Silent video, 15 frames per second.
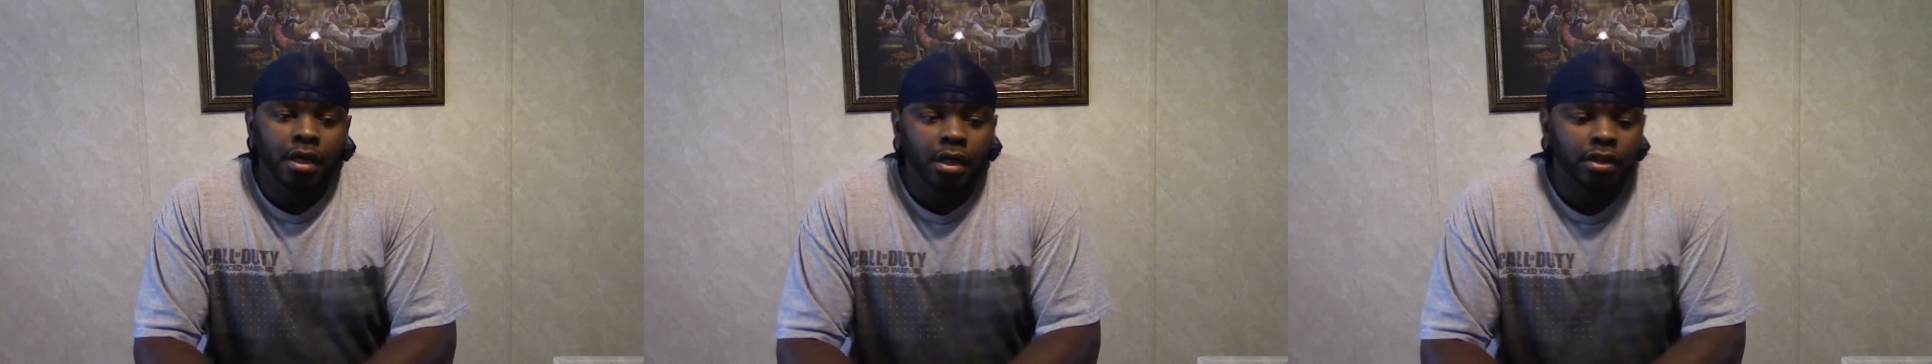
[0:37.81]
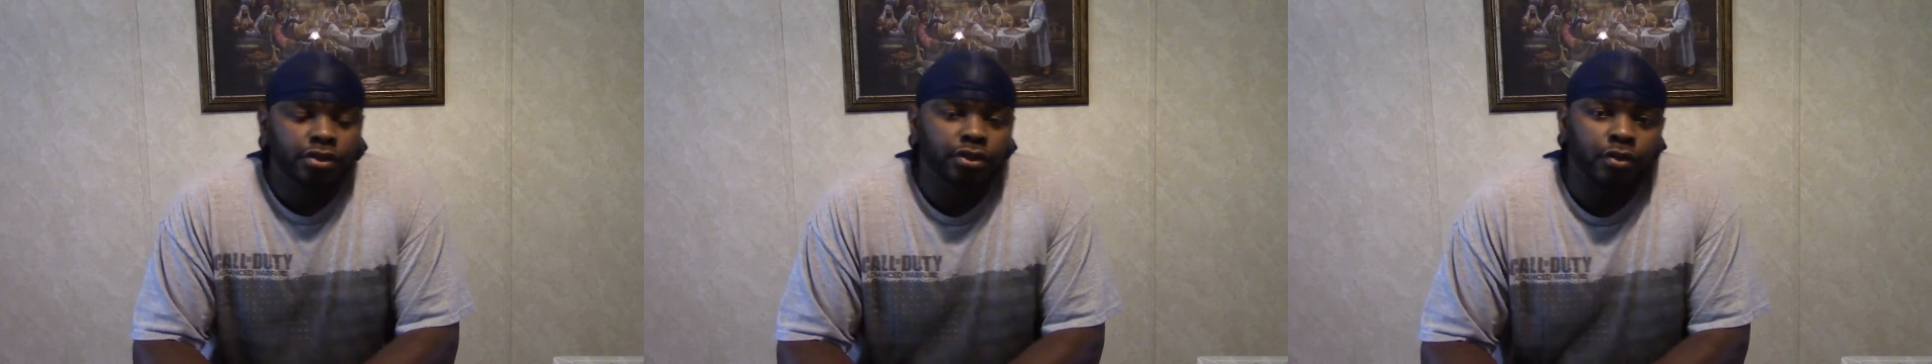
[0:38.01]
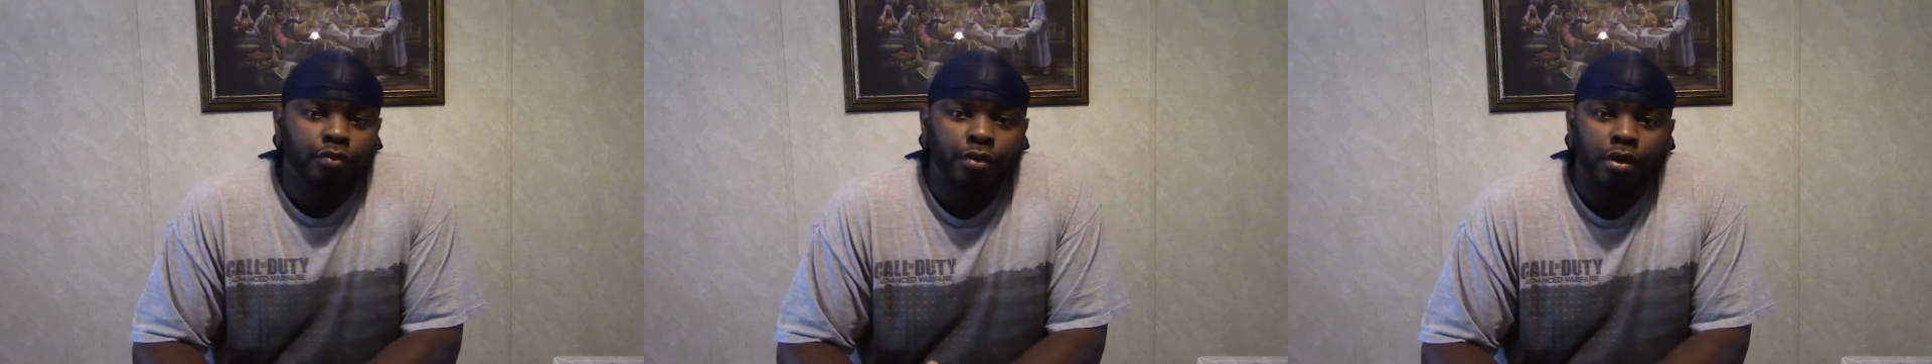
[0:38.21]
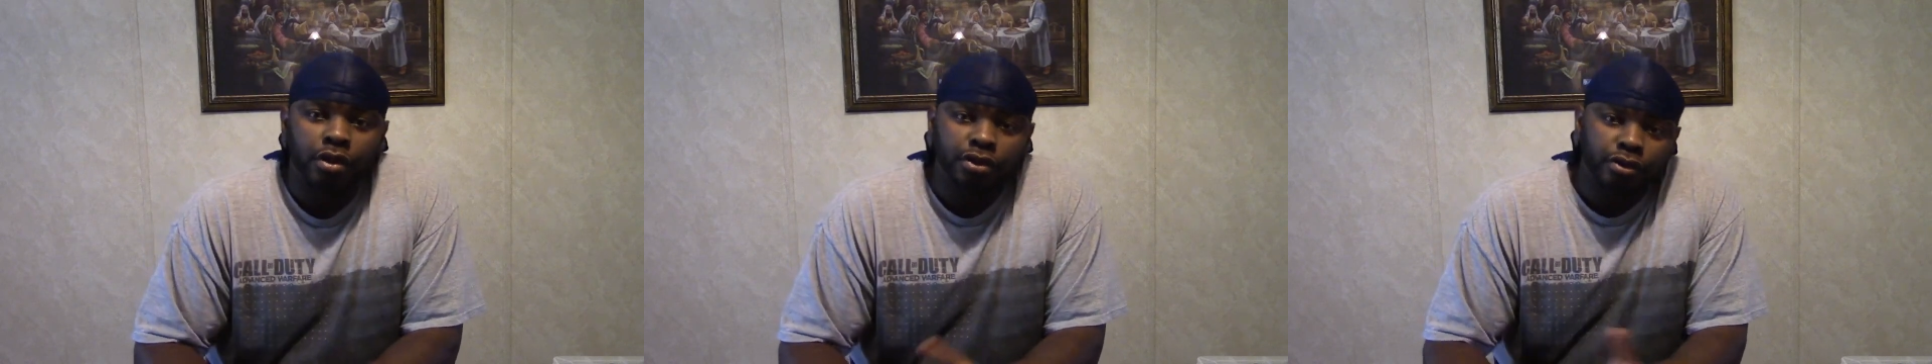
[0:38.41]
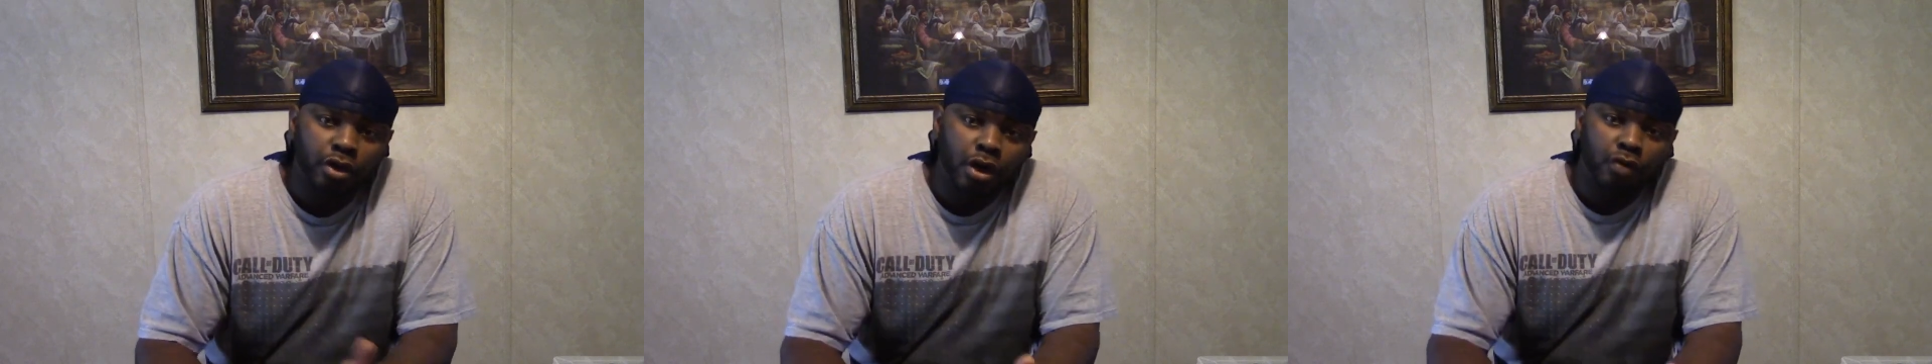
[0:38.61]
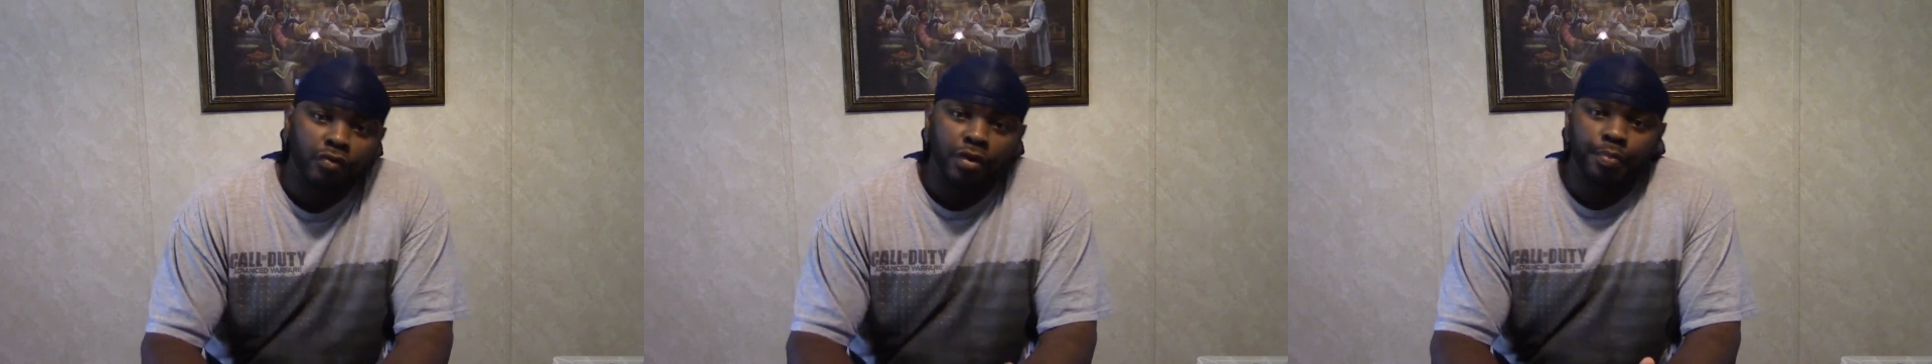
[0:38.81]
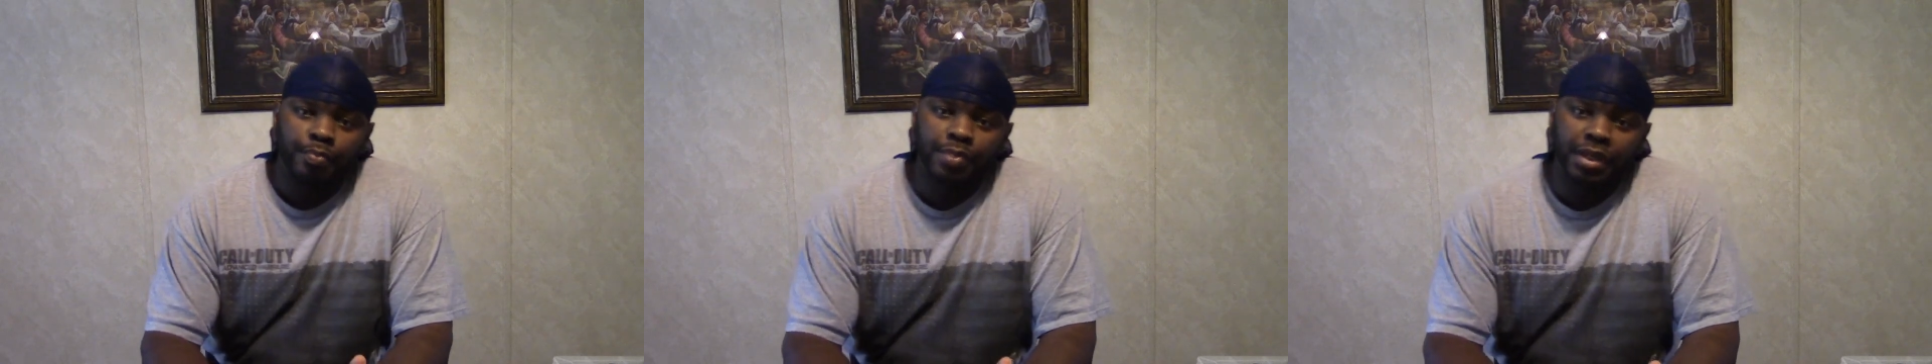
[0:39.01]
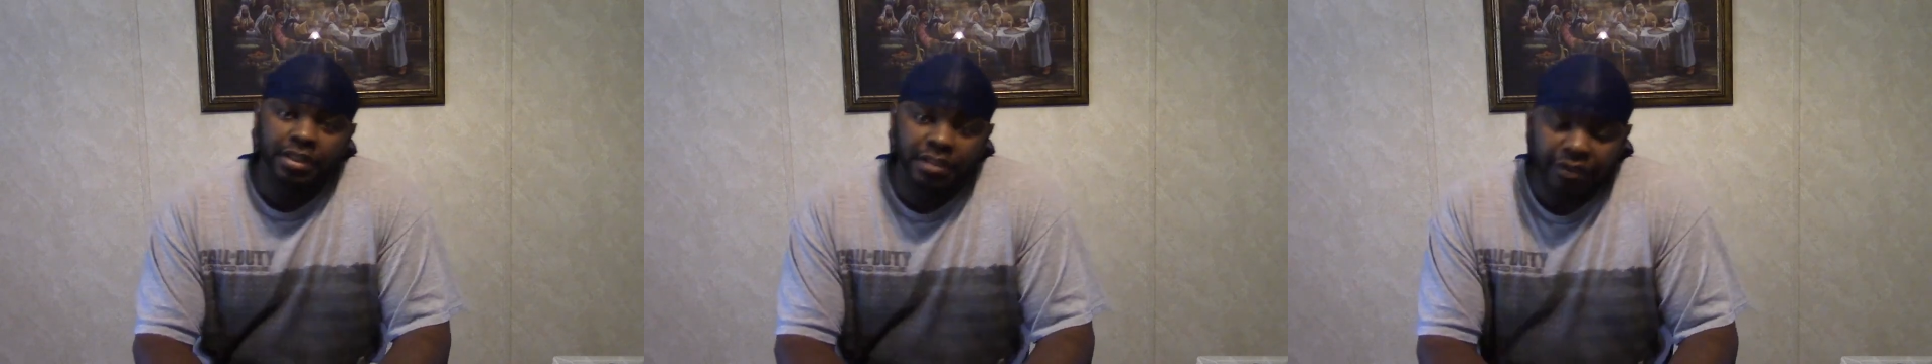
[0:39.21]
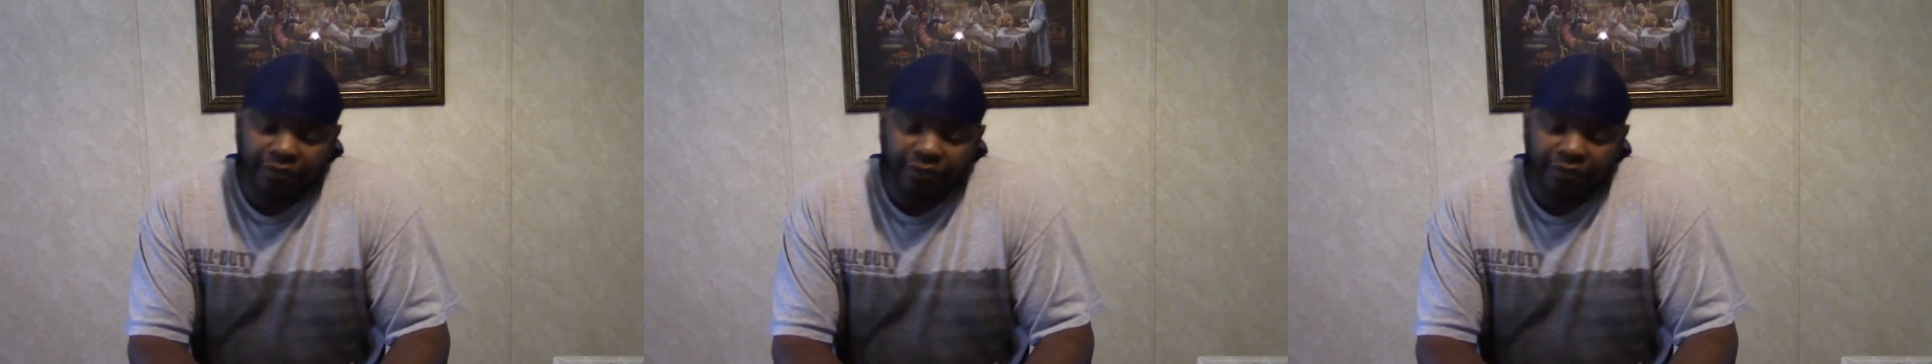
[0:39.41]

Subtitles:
So we're going to start off with pitching